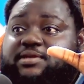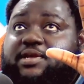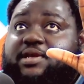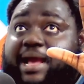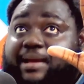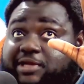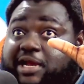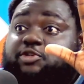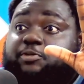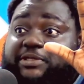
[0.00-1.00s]
I'm trying to
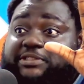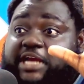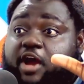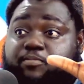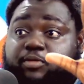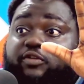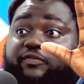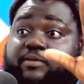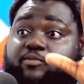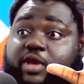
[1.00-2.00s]
picture how both of
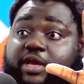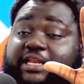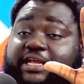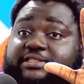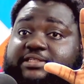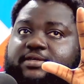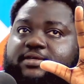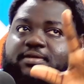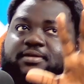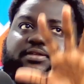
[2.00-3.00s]
them work. That
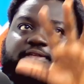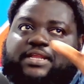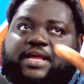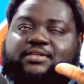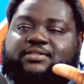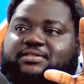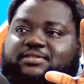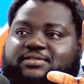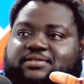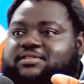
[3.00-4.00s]
the dance,
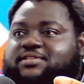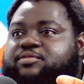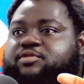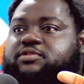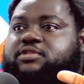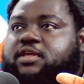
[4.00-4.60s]
the music.